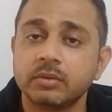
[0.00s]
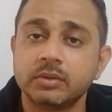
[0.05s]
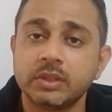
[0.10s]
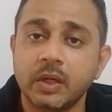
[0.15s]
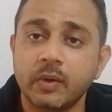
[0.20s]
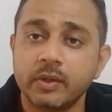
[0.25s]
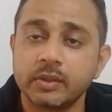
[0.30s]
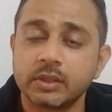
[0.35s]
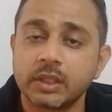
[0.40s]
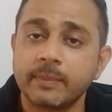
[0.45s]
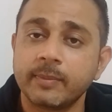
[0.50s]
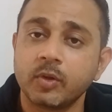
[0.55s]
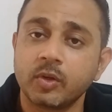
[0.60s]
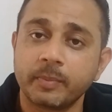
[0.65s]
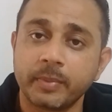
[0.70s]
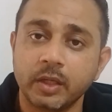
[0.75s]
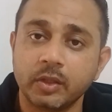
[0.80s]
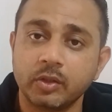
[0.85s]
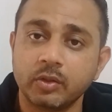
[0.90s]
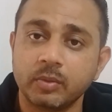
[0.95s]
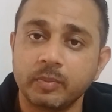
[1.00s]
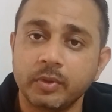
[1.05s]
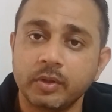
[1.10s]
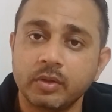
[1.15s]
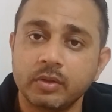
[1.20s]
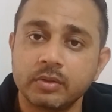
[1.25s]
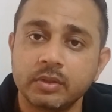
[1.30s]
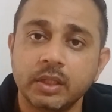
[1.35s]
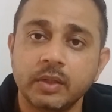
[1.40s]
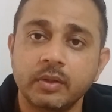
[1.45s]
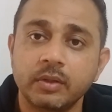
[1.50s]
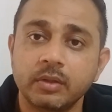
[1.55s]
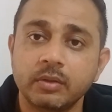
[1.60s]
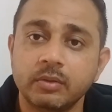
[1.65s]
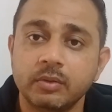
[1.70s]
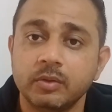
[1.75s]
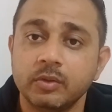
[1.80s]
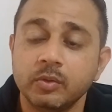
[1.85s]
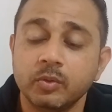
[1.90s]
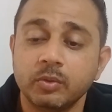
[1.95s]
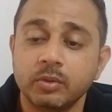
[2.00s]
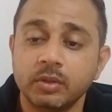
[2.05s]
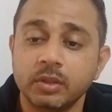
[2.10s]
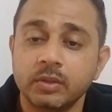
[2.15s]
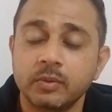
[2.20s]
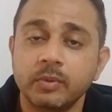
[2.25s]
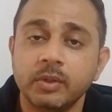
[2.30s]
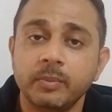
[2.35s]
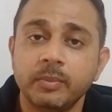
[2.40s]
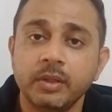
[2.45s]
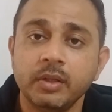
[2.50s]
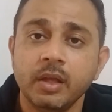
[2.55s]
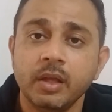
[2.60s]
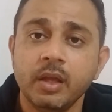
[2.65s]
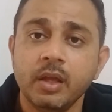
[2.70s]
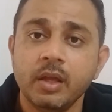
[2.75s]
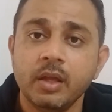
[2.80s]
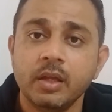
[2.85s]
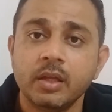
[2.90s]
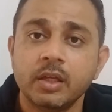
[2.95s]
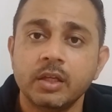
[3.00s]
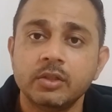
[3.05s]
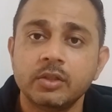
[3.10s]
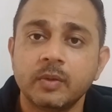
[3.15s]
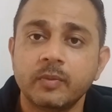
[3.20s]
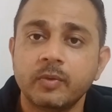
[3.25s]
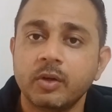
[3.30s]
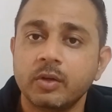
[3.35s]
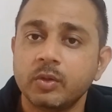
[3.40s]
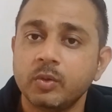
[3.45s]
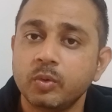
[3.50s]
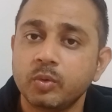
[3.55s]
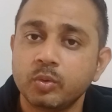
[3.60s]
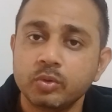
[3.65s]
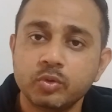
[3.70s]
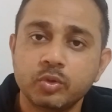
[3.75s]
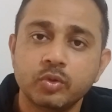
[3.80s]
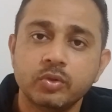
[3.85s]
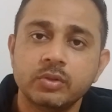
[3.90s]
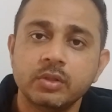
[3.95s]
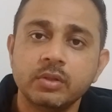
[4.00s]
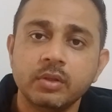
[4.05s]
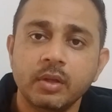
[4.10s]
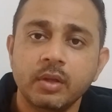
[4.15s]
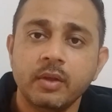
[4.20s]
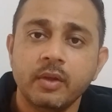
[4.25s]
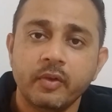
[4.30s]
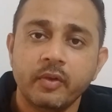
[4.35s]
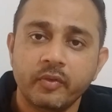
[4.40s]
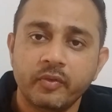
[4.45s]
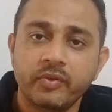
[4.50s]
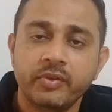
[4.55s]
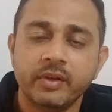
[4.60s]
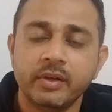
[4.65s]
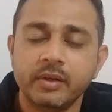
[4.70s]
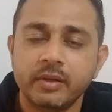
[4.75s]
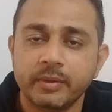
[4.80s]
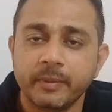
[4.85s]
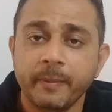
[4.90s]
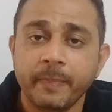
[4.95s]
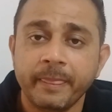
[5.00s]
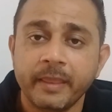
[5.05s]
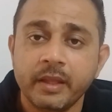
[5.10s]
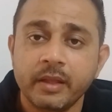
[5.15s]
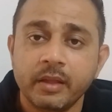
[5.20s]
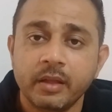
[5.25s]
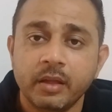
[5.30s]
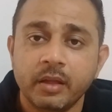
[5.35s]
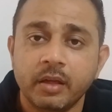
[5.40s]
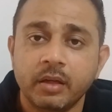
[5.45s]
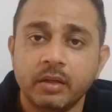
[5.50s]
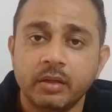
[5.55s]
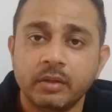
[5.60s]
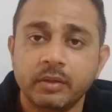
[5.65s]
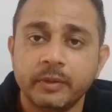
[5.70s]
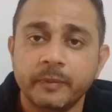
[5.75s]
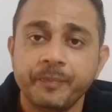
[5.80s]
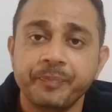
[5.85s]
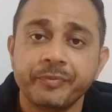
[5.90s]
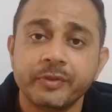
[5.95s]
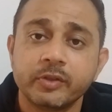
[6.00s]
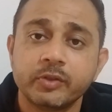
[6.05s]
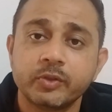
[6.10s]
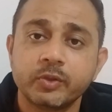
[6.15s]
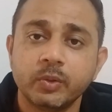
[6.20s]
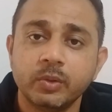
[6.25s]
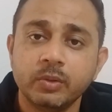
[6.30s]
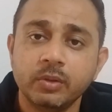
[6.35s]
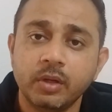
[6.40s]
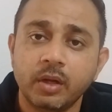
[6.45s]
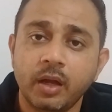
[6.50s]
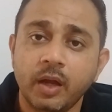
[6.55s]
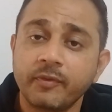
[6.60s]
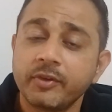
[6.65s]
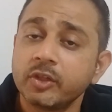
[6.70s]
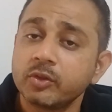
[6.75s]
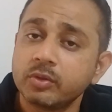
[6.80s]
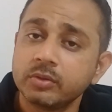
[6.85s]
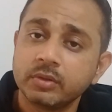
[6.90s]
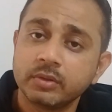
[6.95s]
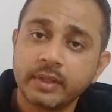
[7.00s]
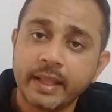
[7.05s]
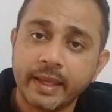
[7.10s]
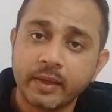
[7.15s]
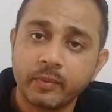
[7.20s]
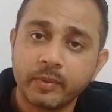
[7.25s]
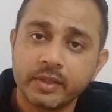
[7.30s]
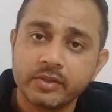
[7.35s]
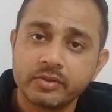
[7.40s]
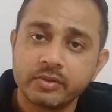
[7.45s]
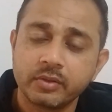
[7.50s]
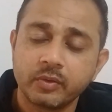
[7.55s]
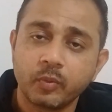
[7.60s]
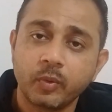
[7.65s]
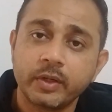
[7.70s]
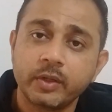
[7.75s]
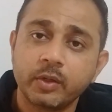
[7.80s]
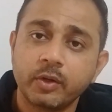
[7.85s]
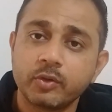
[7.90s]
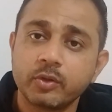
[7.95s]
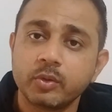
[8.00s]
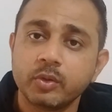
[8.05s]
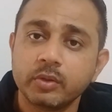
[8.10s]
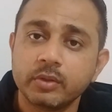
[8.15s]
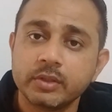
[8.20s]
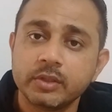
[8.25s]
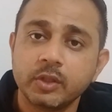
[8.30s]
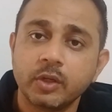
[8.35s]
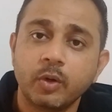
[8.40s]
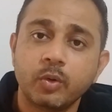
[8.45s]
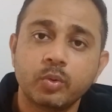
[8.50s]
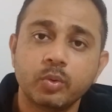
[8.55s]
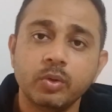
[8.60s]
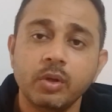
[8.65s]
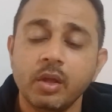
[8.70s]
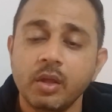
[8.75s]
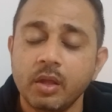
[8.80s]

JavaScript or Python because it will be easier for you to choose a field. So after choosing language, what you have to do is you have to